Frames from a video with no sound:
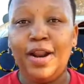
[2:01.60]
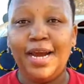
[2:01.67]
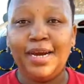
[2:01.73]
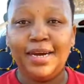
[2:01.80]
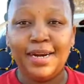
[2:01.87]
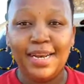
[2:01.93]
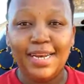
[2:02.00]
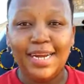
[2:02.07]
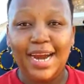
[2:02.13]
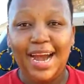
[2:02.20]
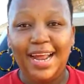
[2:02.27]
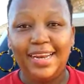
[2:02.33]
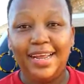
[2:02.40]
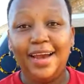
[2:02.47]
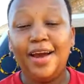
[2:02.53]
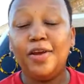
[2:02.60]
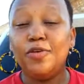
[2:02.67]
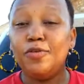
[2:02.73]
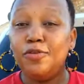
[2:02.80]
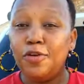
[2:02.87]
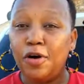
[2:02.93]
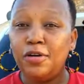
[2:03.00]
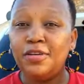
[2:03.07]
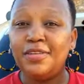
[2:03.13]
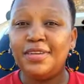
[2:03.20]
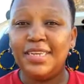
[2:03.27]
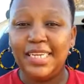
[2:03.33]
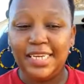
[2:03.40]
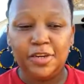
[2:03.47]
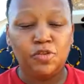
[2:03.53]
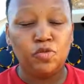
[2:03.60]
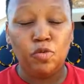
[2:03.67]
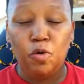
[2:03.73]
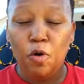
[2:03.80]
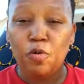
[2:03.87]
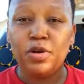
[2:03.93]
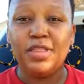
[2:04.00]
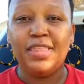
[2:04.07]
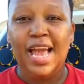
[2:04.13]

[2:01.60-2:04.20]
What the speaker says: or a green card, you don't need to go with